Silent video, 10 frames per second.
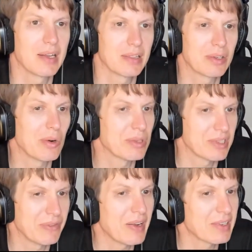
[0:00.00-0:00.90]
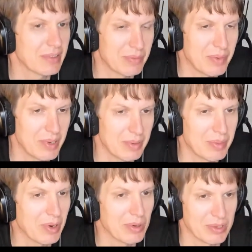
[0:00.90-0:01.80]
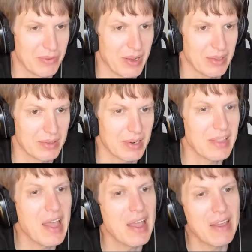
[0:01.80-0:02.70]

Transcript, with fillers: and cost effective be, because of that, right?